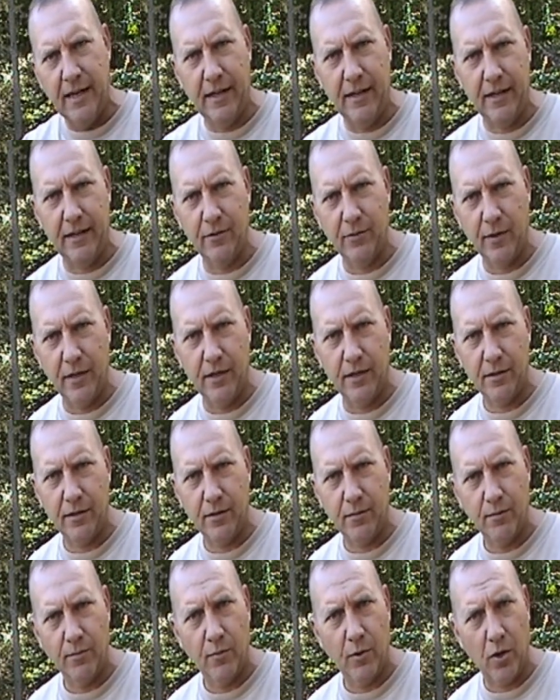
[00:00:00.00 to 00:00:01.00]
and that's why
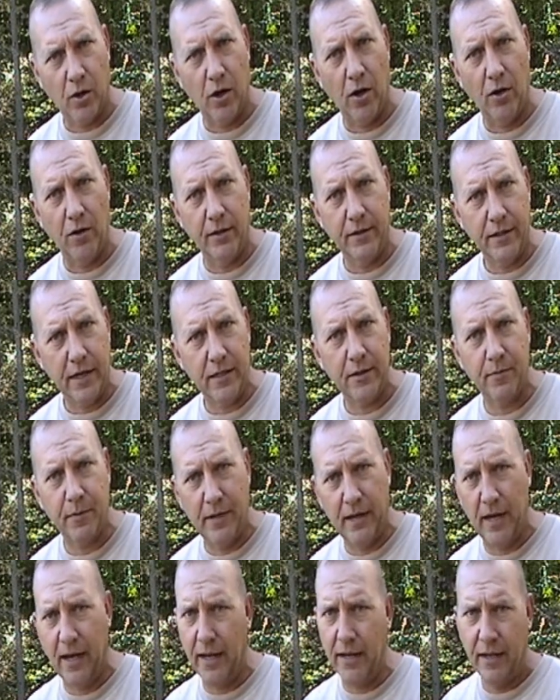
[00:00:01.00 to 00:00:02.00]
it's called a touch
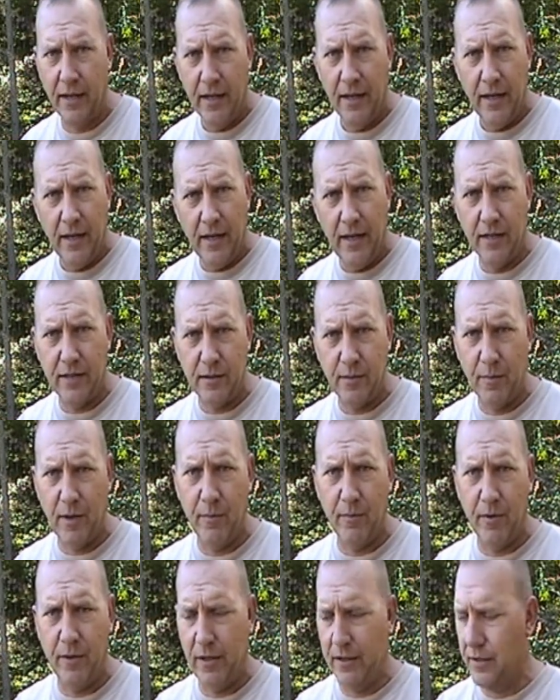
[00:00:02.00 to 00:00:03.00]
me not, and it's a
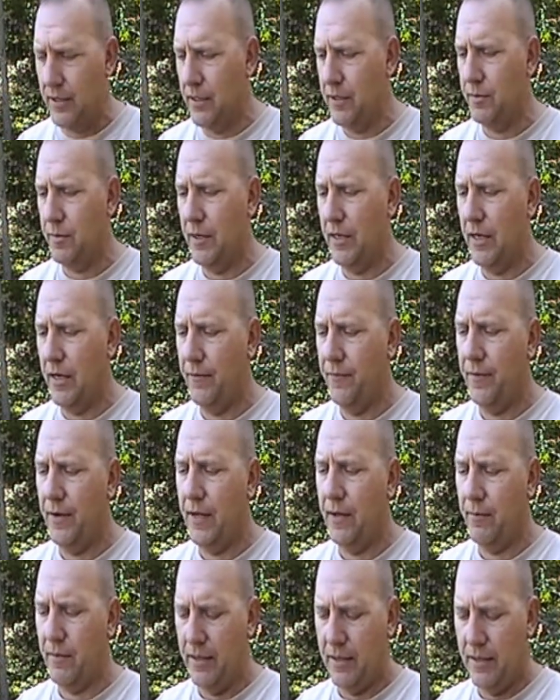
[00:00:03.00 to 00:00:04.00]
member of the touch me not
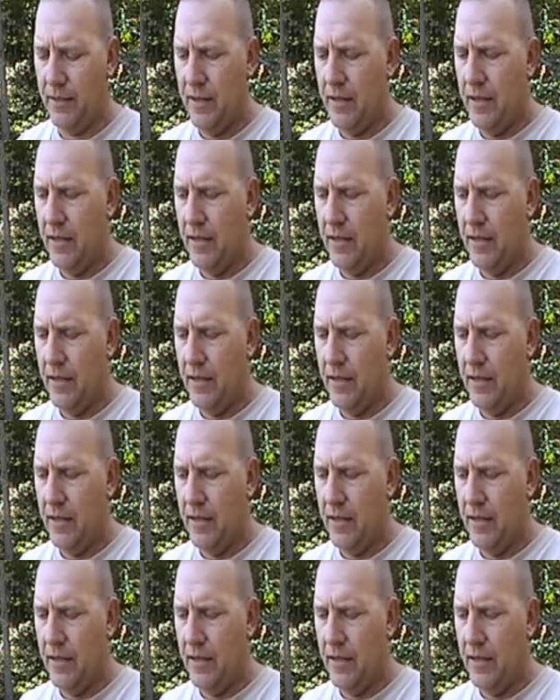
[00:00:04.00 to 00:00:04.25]
family.